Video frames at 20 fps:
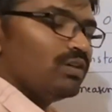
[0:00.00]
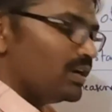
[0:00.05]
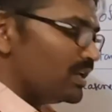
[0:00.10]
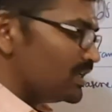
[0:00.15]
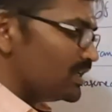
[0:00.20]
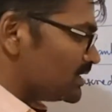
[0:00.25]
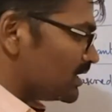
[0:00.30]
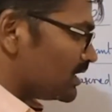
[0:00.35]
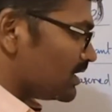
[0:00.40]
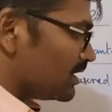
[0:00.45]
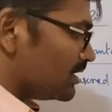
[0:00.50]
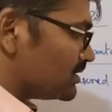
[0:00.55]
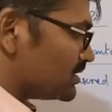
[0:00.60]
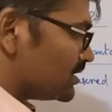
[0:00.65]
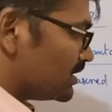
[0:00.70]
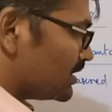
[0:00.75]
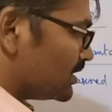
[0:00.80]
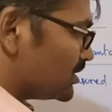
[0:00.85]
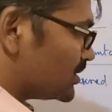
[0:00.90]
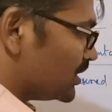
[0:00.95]
What is the
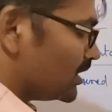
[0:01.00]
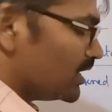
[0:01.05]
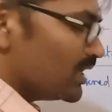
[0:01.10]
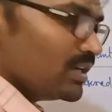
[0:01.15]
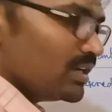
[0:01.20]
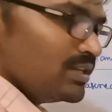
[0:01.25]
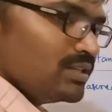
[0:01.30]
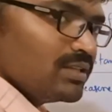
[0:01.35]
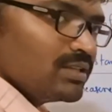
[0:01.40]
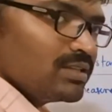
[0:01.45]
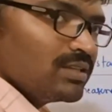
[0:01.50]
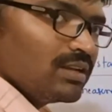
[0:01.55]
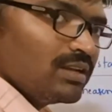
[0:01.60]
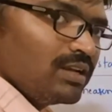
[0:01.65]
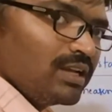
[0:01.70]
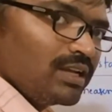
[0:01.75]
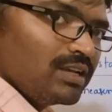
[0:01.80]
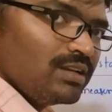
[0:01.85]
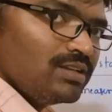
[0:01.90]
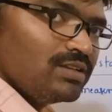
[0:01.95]
concentration increases or
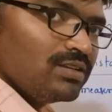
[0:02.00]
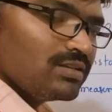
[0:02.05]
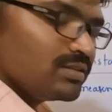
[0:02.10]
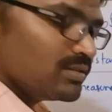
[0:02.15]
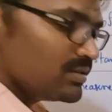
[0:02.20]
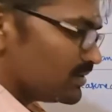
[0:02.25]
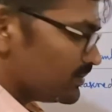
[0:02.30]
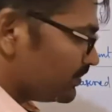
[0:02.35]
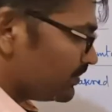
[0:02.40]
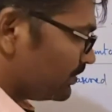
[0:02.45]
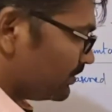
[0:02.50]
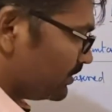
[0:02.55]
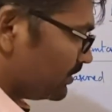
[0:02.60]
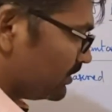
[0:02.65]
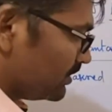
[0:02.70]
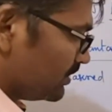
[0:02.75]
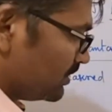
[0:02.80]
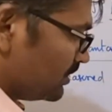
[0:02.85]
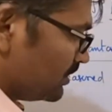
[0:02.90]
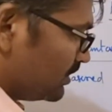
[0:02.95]
decreases?
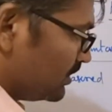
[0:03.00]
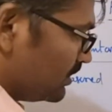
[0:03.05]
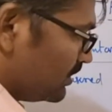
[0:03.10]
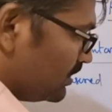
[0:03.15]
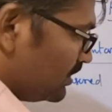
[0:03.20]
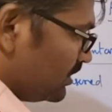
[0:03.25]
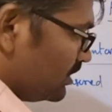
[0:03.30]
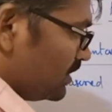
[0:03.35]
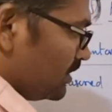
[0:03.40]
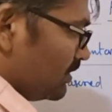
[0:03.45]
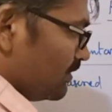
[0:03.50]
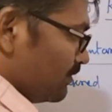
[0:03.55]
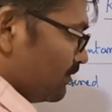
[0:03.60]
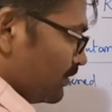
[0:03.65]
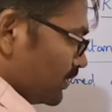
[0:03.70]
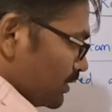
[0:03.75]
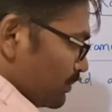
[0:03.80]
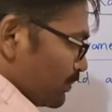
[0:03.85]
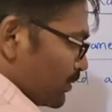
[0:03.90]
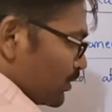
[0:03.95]

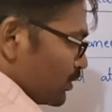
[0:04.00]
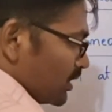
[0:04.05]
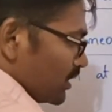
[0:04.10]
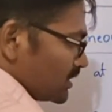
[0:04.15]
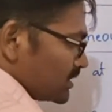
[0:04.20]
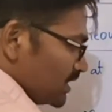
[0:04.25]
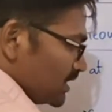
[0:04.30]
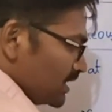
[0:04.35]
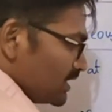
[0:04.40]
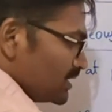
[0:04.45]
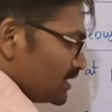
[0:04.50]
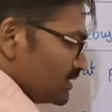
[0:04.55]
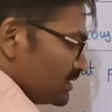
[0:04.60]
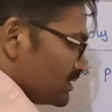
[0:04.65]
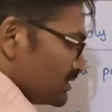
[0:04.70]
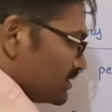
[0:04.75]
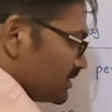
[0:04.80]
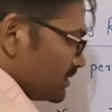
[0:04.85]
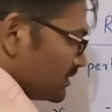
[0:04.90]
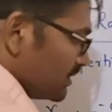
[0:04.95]
For the products
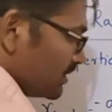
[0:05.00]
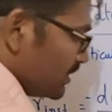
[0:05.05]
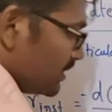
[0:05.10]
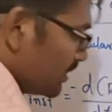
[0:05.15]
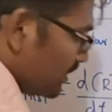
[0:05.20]
increases.